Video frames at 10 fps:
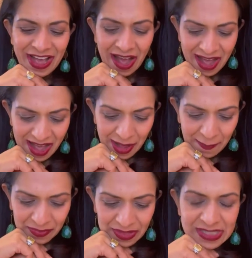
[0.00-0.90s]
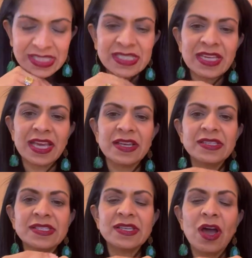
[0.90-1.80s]
Let's see.
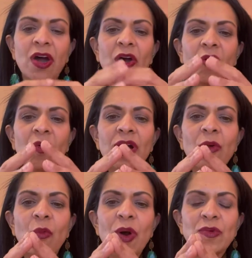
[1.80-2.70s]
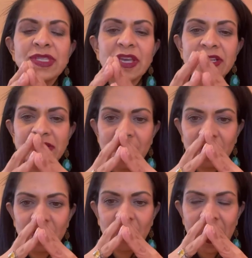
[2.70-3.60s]
So what was I going to tell
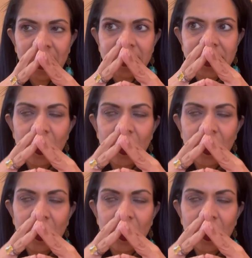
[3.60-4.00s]
you guys?